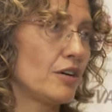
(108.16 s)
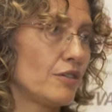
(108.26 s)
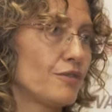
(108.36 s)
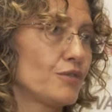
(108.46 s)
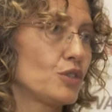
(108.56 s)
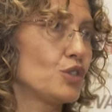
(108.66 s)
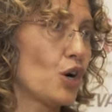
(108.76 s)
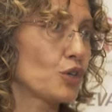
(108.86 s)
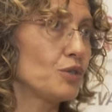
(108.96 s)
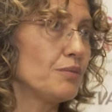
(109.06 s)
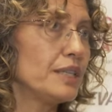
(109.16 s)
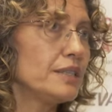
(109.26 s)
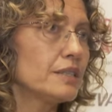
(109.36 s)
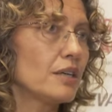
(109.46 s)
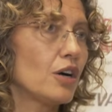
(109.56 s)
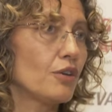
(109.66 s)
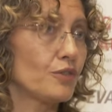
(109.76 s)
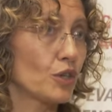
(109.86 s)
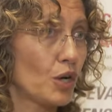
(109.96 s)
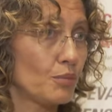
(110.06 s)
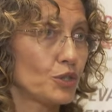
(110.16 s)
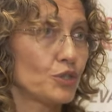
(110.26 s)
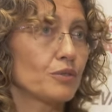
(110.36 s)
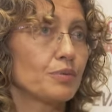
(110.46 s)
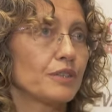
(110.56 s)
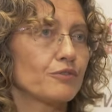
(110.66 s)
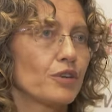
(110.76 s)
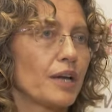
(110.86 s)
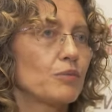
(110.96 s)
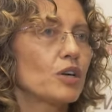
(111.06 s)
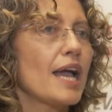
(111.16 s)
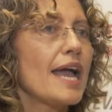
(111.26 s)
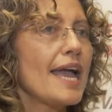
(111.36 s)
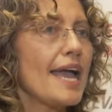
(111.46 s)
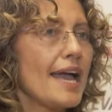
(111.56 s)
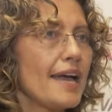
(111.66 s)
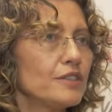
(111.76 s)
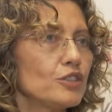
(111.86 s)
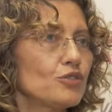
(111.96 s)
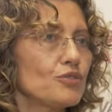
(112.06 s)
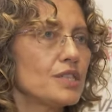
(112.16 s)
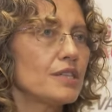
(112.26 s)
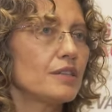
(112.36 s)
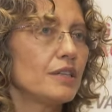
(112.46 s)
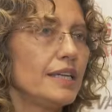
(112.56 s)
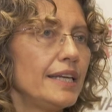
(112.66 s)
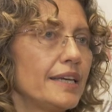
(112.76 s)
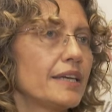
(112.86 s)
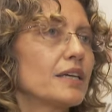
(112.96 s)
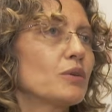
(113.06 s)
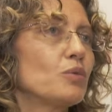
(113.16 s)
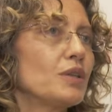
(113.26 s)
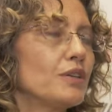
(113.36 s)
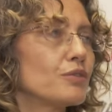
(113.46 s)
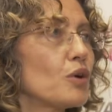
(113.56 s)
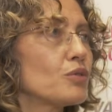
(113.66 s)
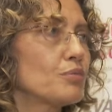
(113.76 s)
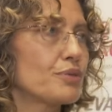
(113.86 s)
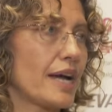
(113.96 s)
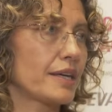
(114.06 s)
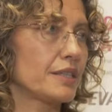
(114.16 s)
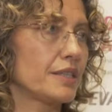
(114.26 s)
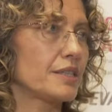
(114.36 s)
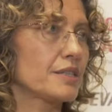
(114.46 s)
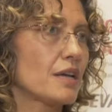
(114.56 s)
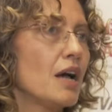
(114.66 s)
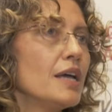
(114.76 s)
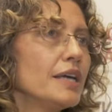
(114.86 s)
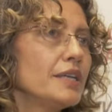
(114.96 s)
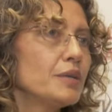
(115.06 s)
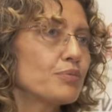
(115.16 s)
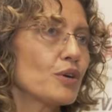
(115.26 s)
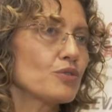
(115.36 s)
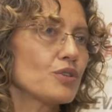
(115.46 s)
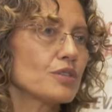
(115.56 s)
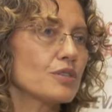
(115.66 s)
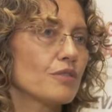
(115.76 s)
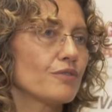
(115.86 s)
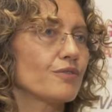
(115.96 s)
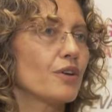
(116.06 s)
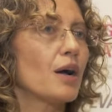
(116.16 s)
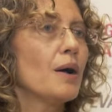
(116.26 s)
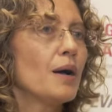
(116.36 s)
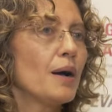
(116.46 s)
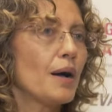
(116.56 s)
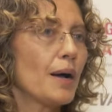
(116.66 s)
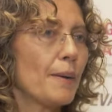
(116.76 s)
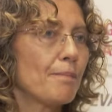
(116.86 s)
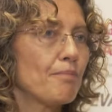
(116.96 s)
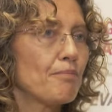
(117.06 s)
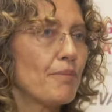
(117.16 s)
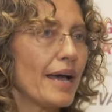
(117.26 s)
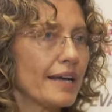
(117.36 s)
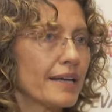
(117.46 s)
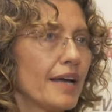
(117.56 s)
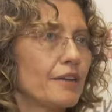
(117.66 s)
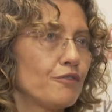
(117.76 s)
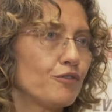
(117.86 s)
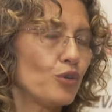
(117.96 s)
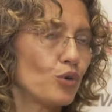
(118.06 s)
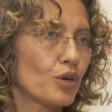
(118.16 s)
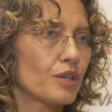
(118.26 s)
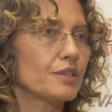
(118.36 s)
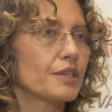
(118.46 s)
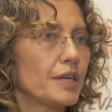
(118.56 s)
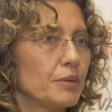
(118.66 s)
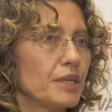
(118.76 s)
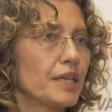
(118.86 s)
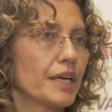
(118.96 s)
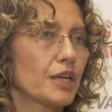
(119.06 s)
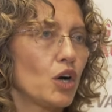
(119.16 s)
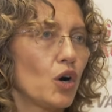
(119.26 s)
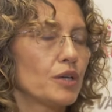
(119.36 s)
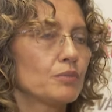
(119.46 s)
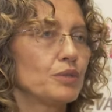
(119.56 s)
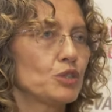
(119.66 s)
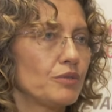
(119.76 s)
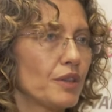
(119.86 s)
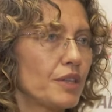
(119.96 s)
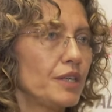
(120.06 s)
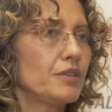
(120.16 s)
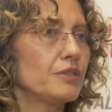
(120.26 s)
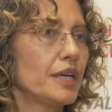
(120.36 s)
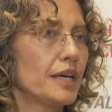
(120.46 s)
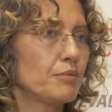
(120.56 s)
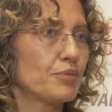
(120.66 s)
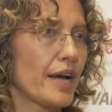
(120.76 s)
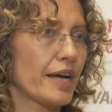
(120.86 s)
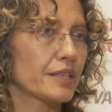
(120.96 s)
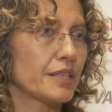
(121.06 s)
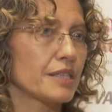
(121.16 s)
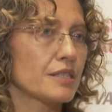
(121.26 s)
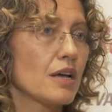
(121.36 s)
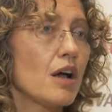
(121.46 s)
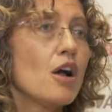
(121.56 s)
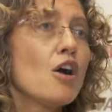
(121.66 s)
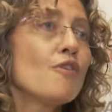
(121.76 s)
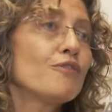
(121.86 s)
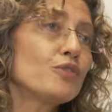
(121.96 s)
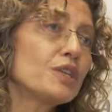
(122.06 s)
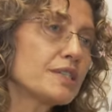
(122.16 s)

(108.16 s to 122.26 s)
of the document of the Common European Framework and to see the link with their own practice in a process of back and forth, coming and going between theory and practice. For